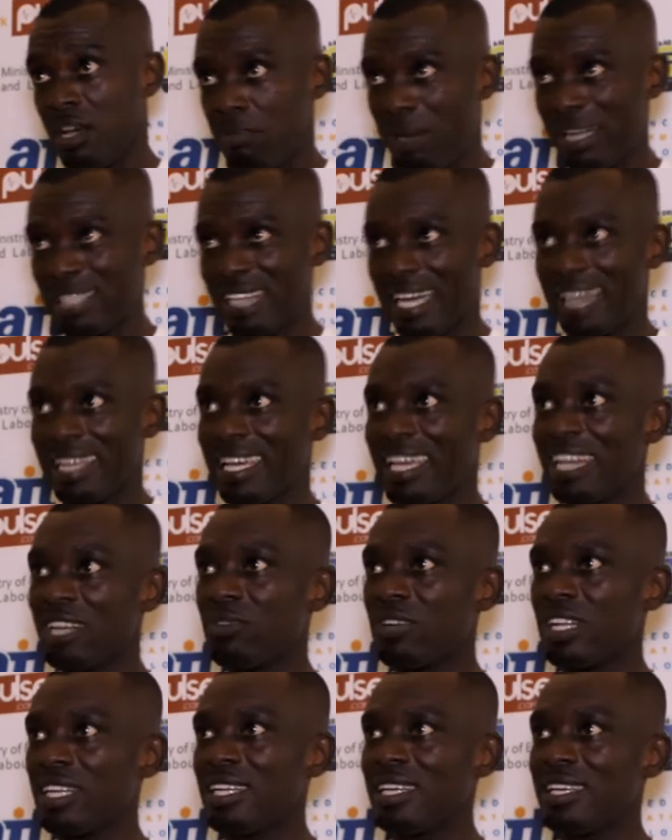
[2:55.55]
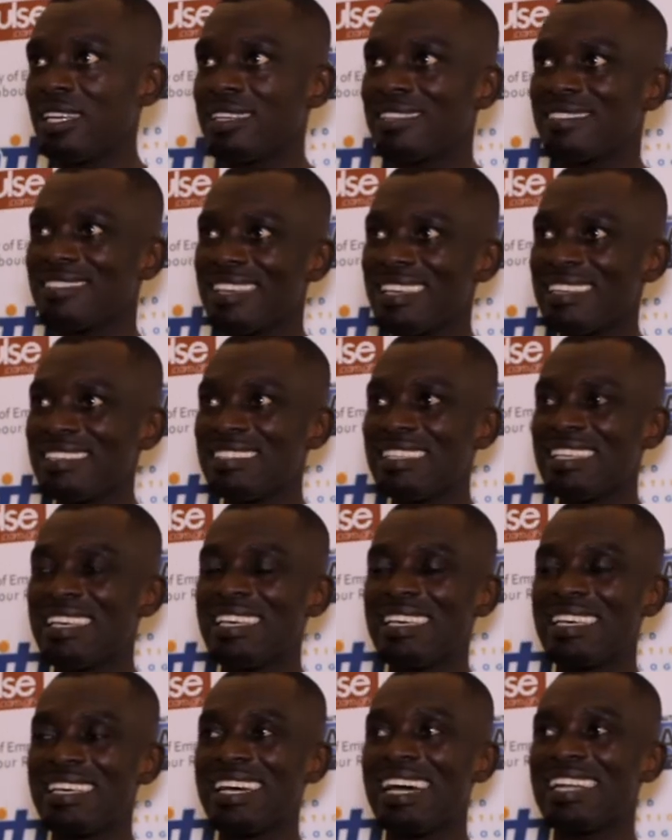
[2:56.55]
But at the end of the day, since
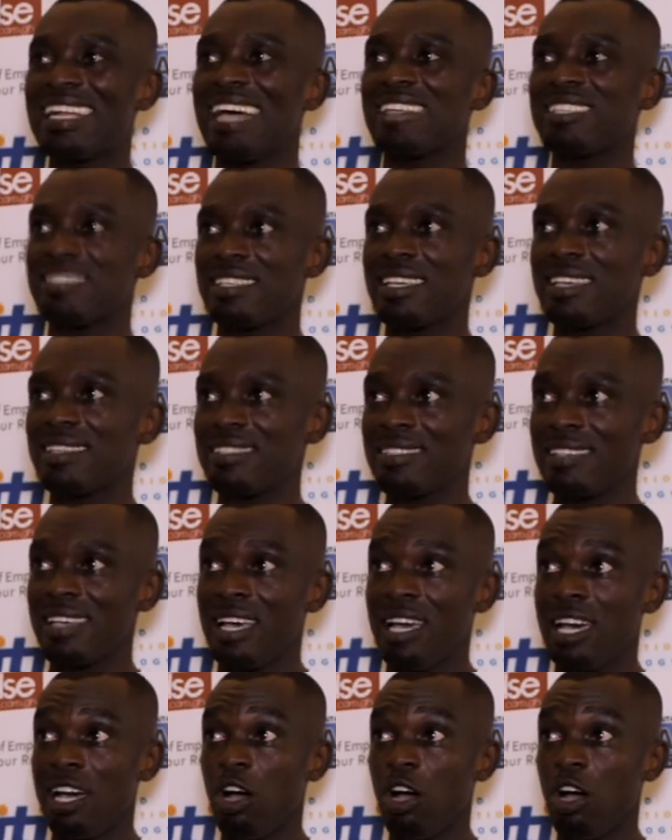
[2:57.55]
they can access